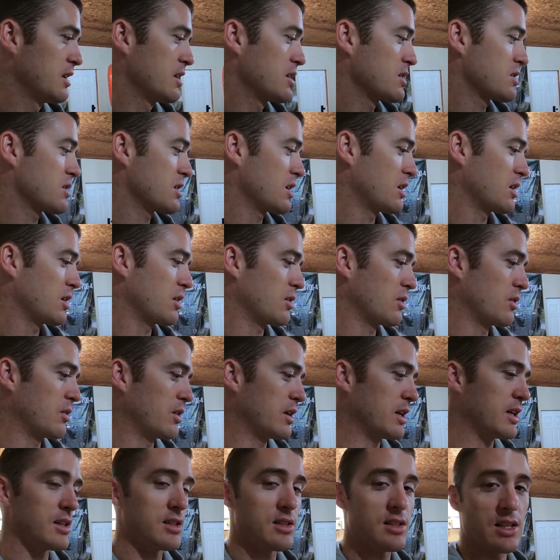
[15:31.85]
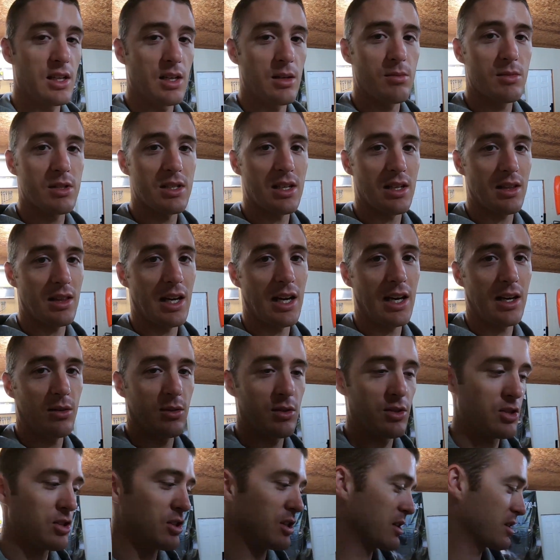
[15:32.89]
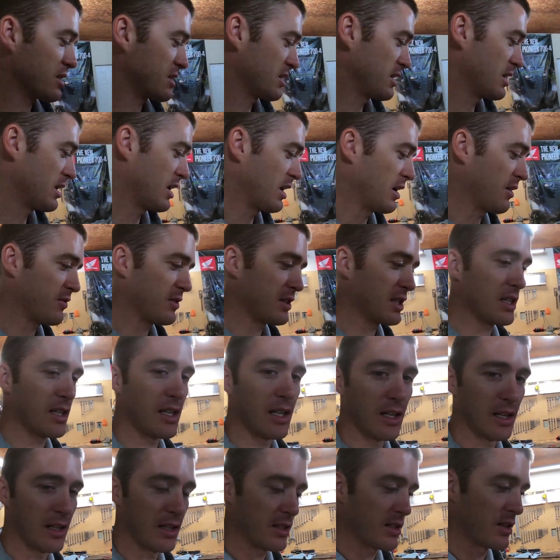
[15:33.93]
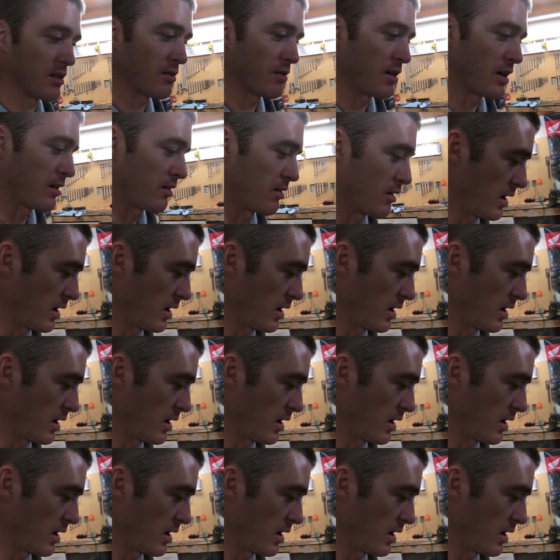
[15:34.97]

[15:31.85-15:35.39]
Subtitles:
So it seems that that was just enough to get it to run